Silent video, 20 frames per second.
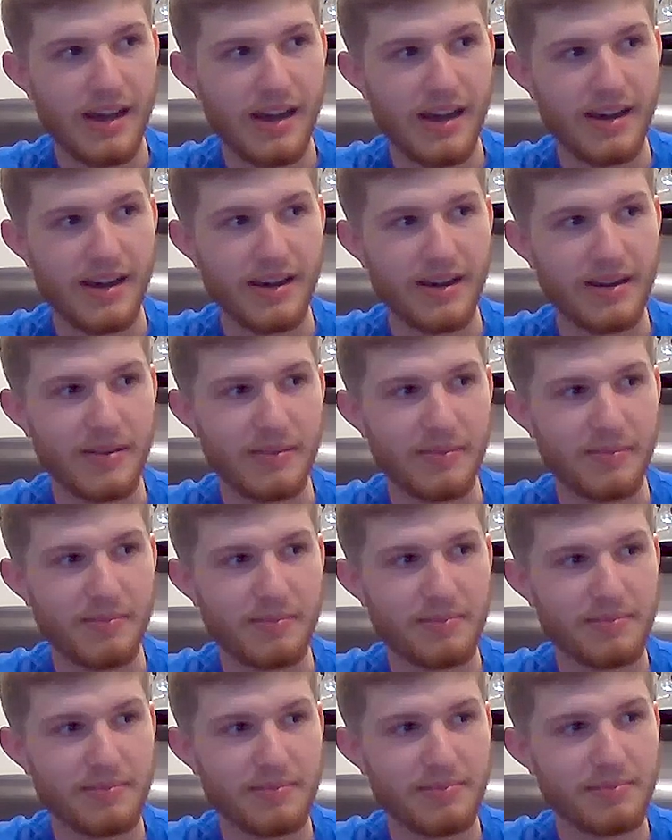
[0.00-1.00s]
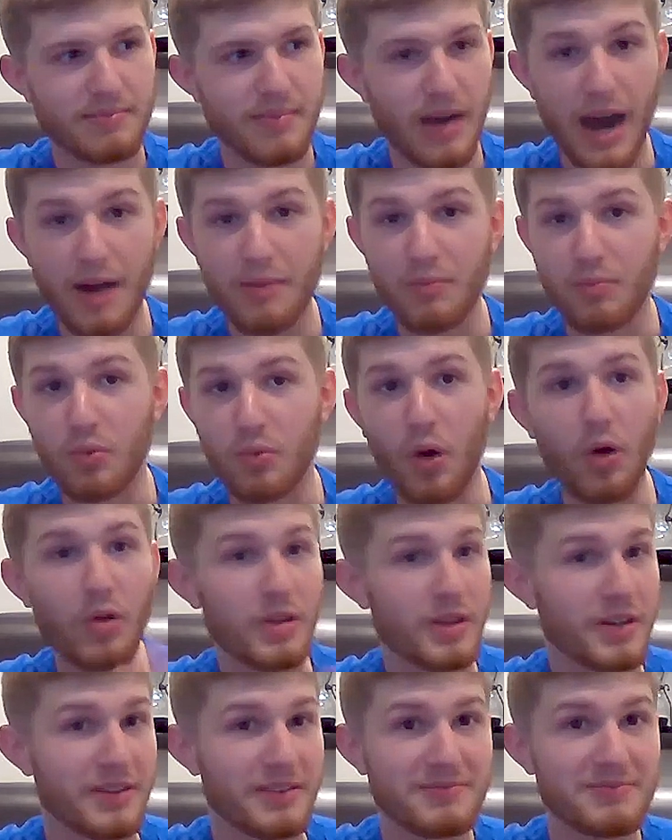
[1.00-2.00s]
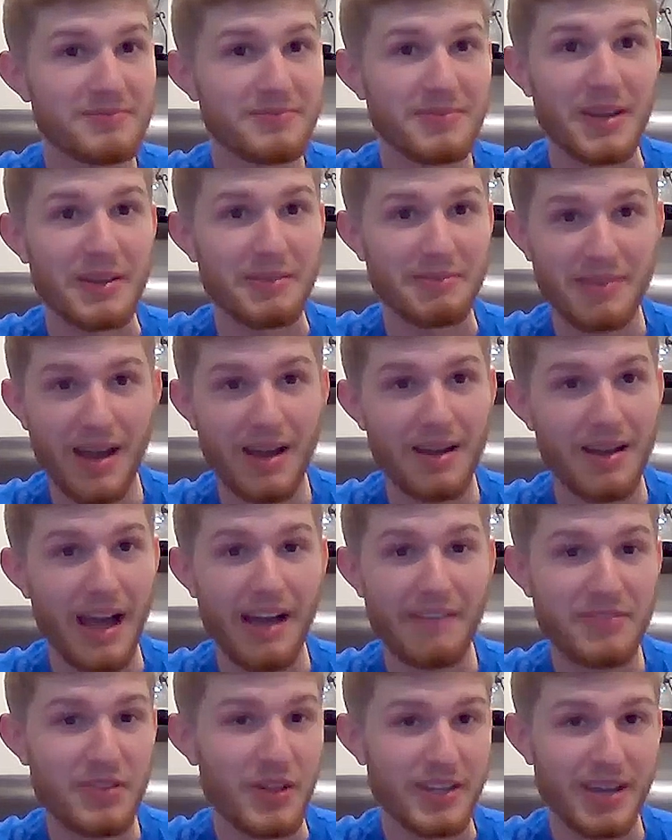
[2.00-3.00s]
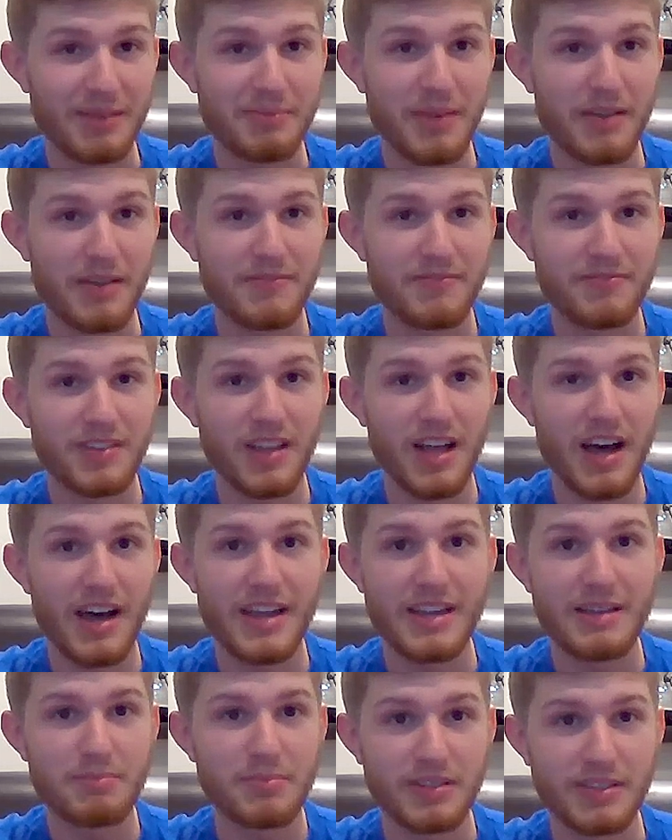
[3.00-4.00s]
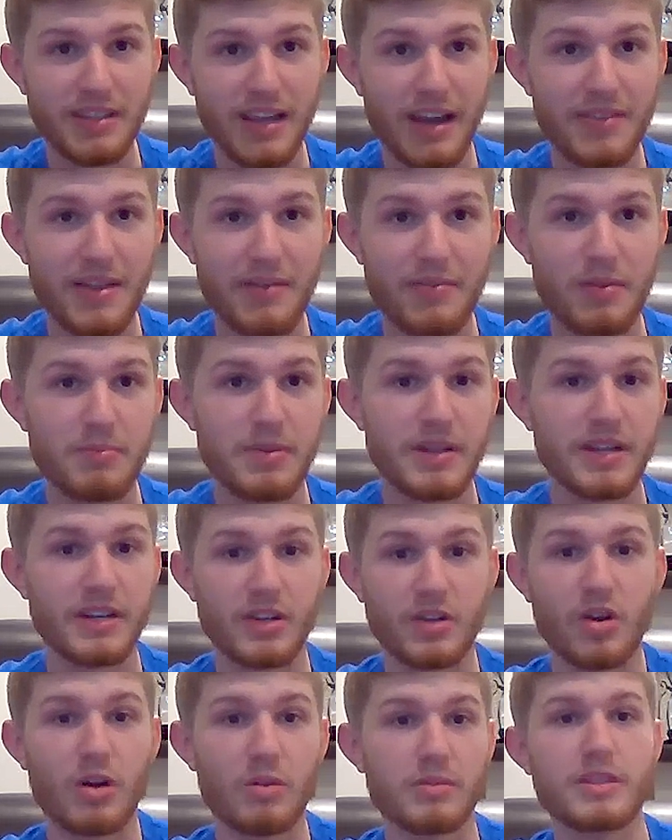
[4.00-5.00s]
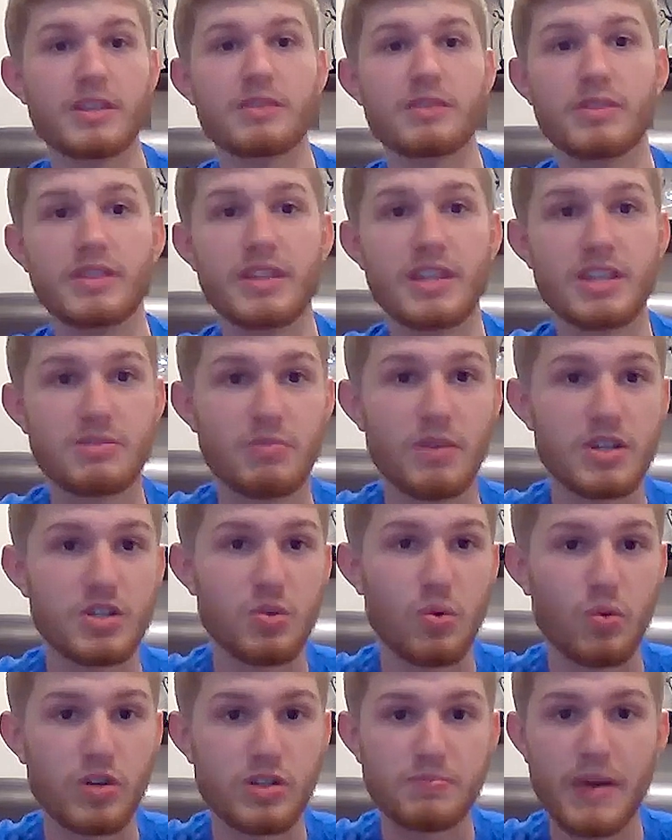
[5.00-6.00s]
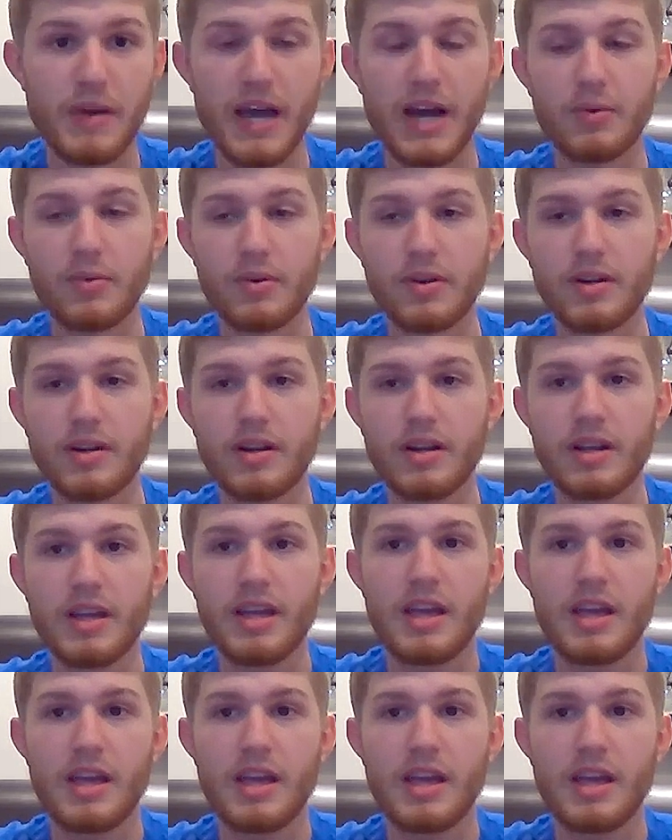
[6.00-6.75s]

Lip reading: I'm rolling. Like, I feel like I'm flying, but I've never been in a car with this much horsepower.